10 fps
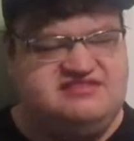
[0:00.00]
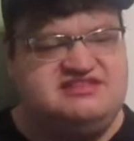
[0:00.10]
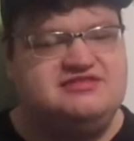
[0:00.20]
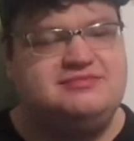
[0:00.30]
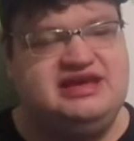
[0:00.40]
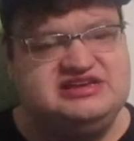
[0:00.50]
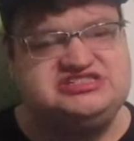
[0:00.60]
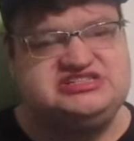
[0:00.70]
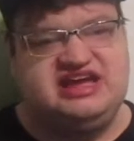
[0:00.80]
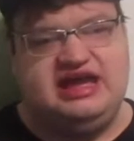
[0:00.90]
still
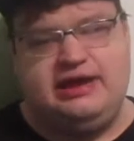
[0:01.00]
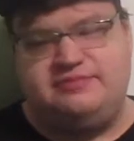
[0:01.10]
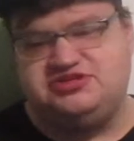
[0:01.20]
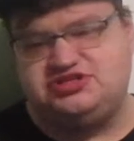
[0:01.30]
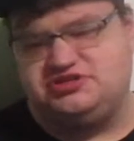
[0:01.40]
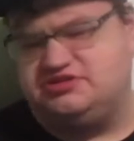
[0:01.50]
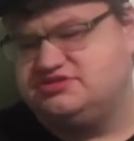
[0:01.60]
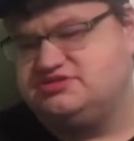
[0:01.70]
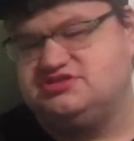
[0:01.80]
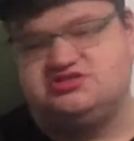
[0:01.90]
managed to capture
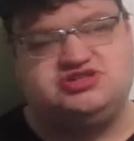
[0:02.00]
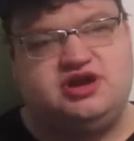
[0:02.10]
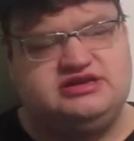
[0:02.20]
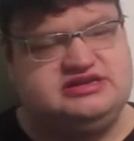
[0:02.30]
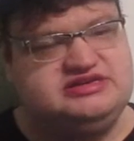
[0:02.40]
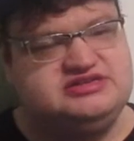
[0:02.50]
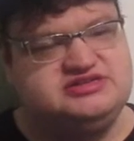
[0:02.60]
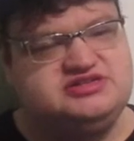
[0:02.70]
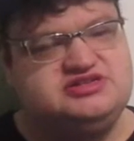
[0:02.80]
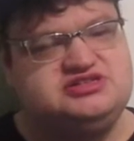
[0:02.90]
Charlie.
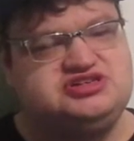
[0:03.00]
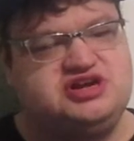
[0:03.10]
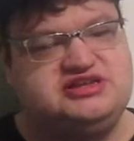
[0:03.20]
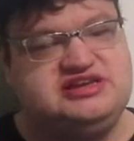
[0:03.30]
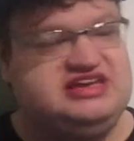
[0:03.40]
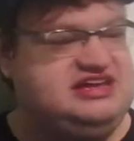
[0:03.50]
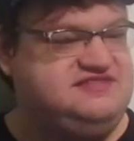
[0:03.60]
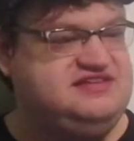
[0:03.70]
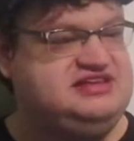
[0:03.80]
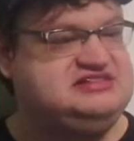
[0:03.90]
Charlie,
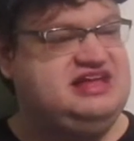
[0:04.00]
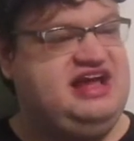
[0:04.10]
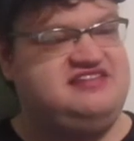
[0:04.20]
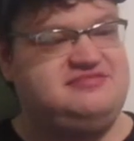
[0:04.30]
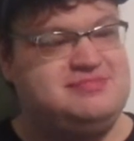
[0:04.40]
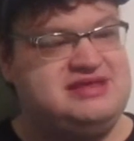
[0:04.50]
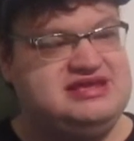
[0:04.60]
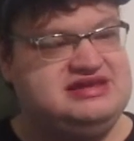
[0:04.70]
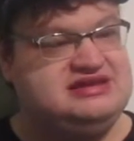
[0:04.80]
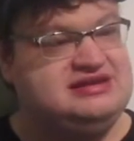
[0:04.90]
even last
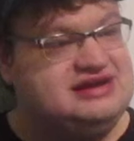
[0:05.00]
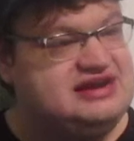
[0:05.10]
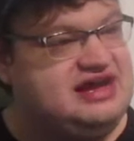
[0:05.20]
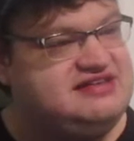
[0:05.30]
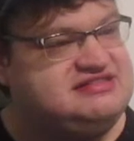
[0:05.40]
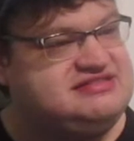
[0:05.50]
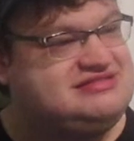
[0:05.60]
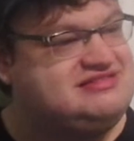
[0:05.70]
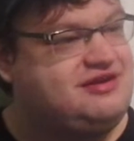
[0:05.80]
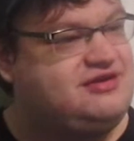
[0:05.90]
minute, got
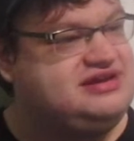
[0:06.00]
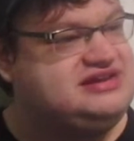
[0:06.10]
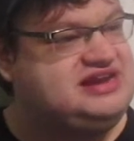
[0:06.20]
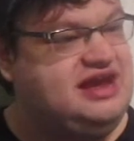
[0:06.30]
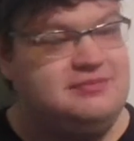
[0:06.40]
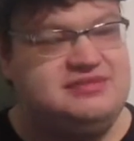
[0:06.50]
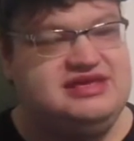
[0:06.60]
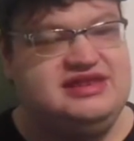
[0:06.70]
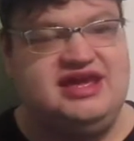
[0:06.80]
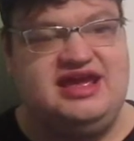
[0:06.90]
Zari to come
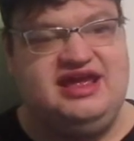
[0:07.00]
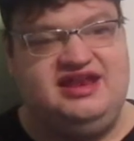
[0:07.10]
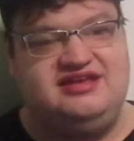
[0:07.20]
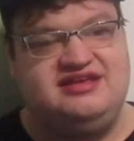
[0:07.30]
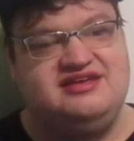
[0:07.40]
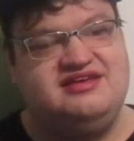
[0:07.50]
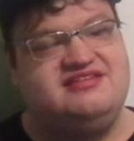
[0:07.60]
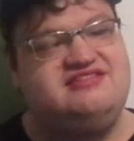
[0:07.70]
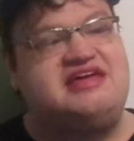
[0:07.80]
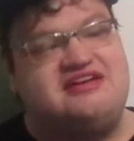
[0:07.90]
in and
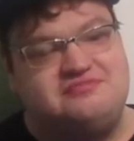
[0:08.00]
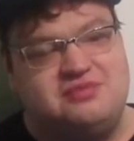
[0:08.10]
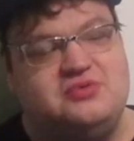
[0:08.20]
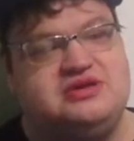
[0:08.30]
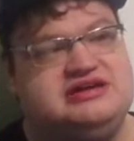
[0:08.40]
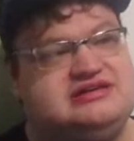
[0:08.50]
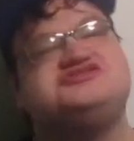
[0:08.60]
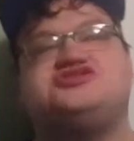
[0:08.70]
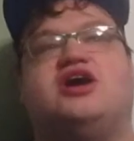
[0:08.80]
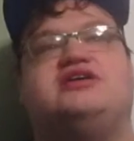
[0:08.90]
save Mona.
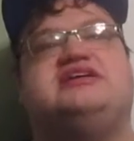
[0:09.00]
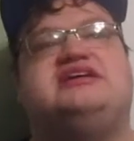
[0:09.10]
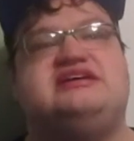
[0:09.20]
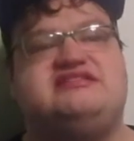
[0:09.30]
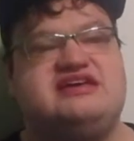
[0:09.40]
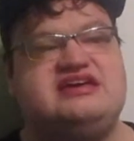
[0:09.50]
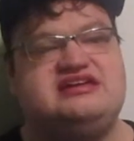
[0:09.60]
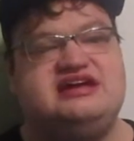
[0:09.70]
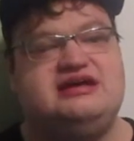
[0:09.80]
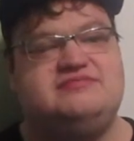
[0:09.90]
Charlie is
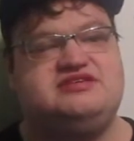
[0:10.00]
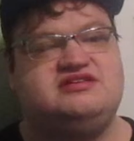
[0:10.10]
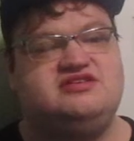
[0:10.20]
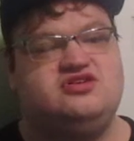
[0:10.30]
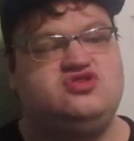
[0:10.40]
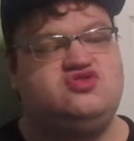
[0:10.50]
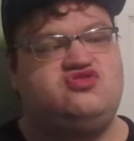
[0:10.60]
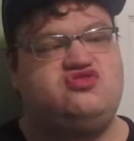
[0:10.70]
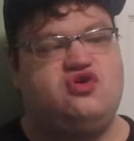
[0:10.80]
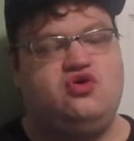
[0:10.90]
kidnapped,
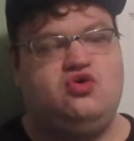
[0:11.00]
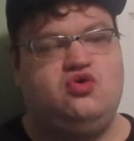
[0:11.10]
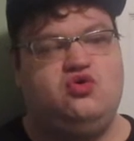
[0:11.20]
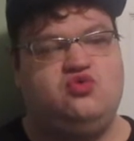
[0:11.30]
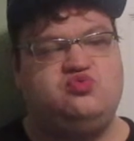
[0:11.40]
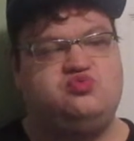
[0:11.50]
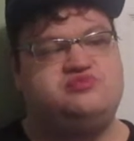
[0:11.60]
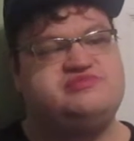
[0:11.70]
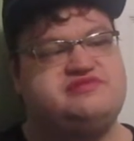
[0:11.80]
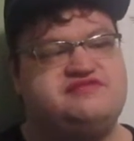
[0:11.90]
so
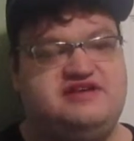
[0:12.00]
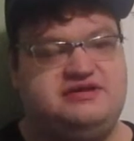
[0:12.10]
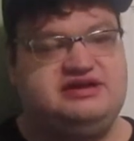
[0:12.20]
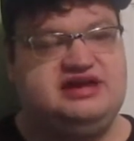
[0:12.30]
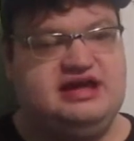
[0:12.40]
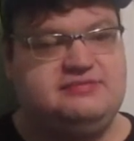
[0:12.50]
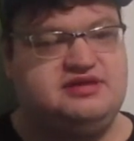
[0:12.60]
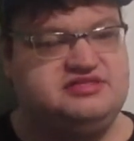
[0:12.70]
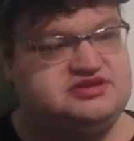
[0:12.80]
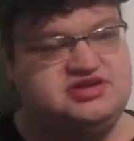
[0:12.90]
the fairy
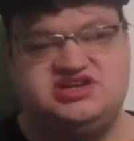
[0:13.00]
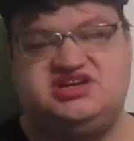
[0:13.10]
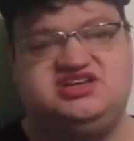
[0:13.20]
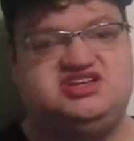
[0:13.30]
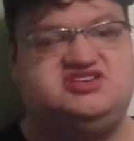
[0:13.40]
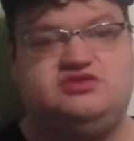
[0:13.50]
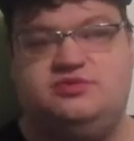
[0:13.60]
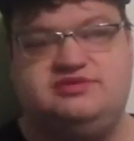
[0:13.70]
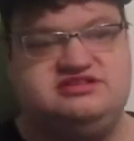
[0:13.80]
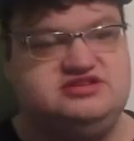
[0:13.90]
godmother is
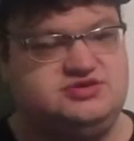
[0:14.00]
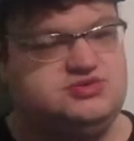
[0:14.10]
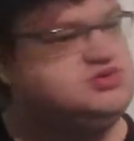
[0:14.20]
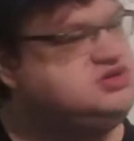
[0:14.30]
going to...